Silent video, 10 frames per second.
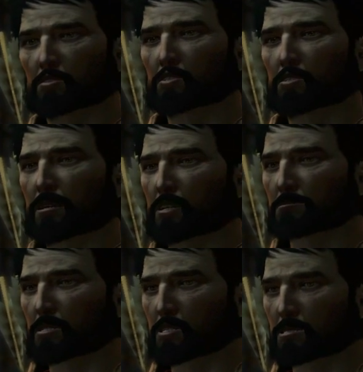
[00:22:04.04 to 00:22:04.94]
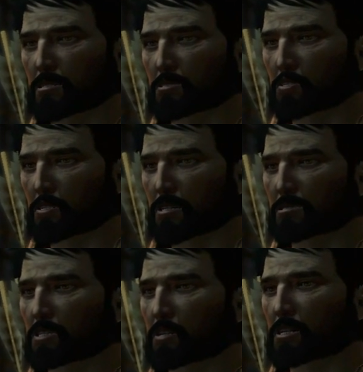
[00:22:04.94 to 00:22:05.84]
Whatever I'm going into,
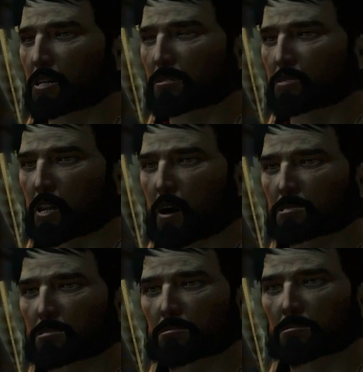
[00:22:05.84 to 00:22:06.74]
it's good to have you along.